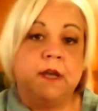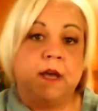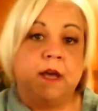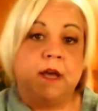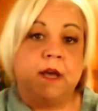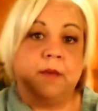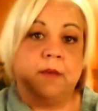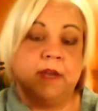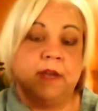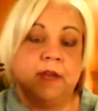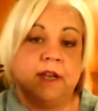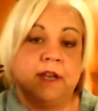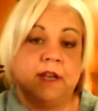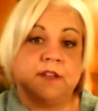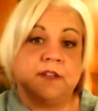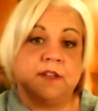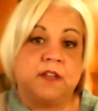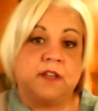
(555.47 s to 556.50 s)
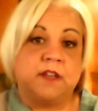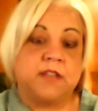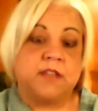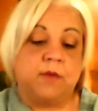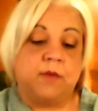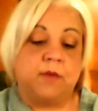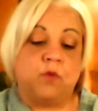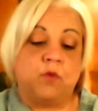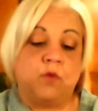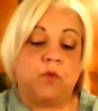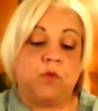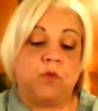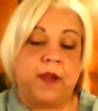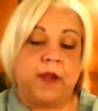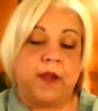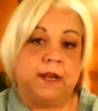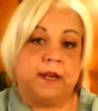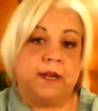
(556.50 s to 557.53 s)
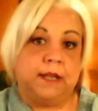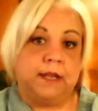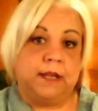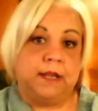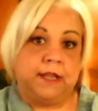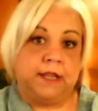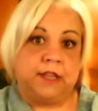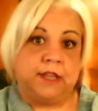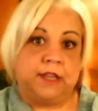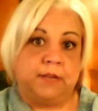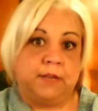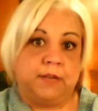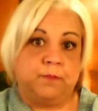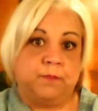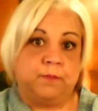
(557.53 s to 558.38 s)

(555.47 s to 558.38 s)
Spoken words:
And it does have great lengthening